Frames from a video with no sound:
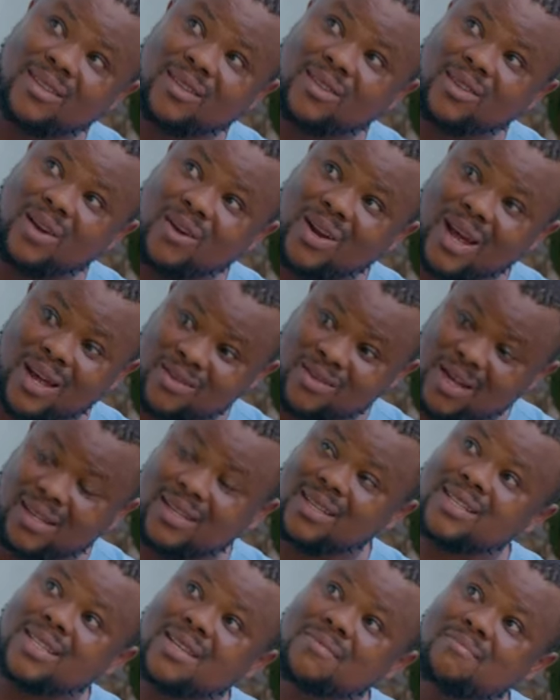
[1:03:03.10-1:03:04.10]
You don't, and you are
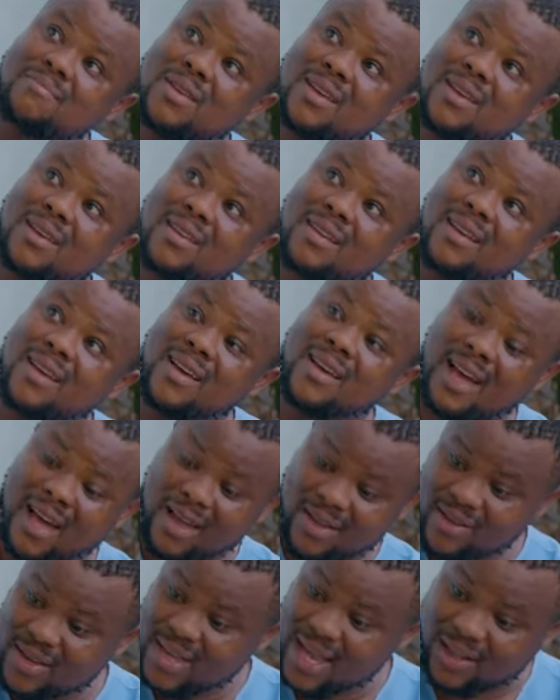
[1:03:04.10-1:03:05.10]
teaching me.
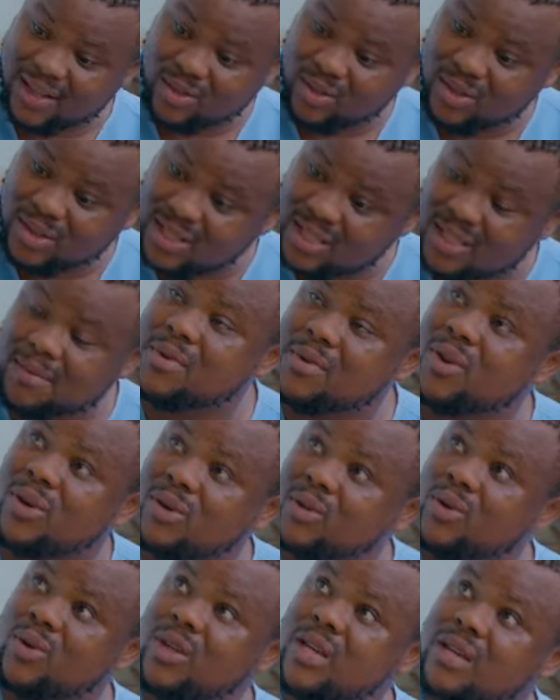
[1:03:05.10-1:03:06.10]
Are you here to teach me or
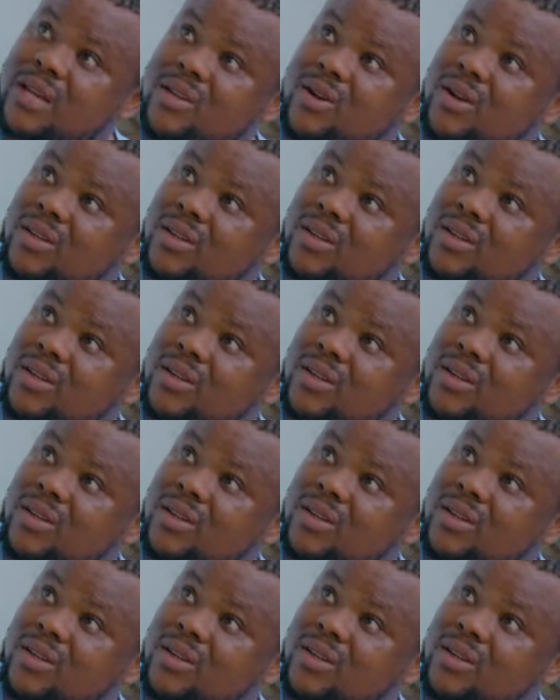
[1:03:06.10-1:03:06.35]
to heal